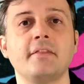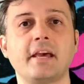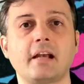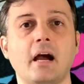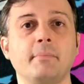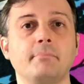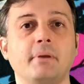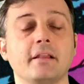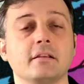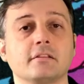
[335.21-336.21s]
that got me to
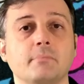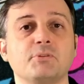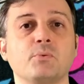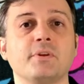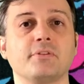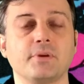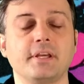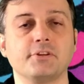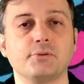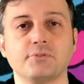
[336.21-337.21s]
buy the subsequent
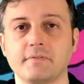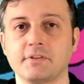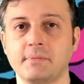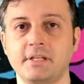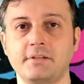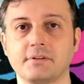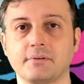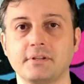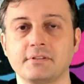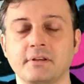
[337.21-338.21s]
three issues of this
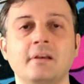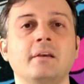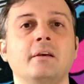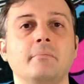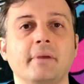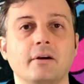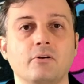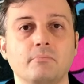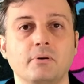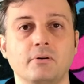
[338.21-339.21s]
miniseries.
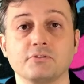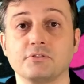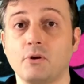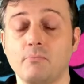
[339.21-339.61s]
Mantlo pulls no